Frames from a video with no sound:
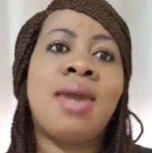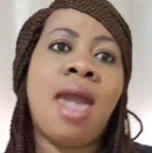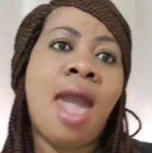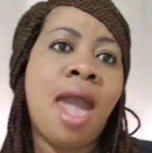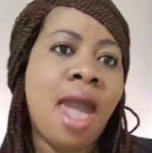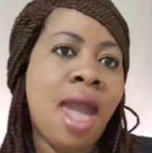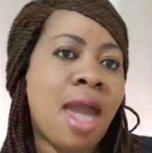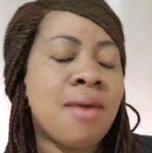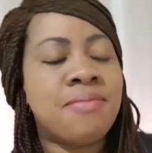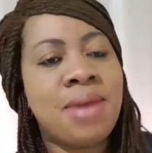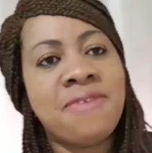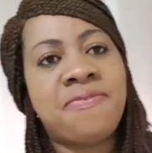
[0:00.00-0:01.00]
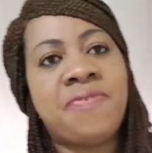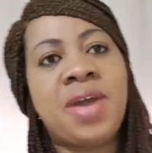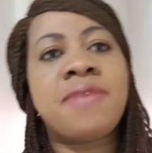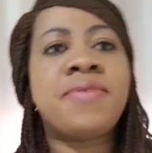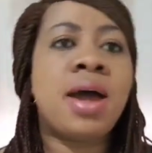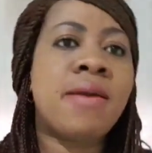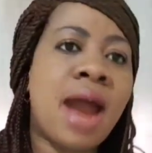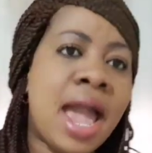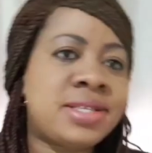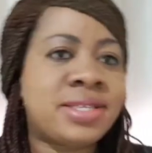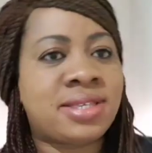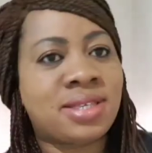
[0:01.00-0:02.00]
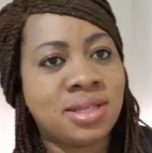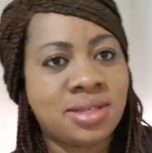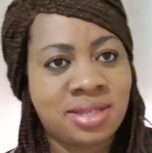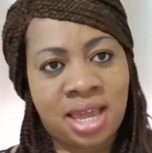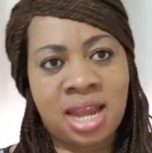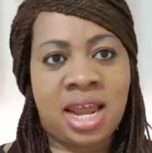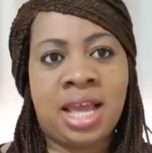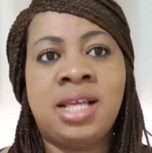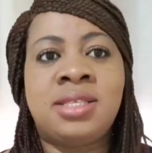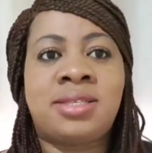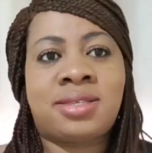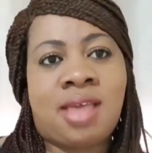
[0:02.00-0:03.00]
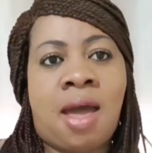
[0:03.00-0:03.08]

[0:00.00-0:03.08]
Yeah, my favorite season is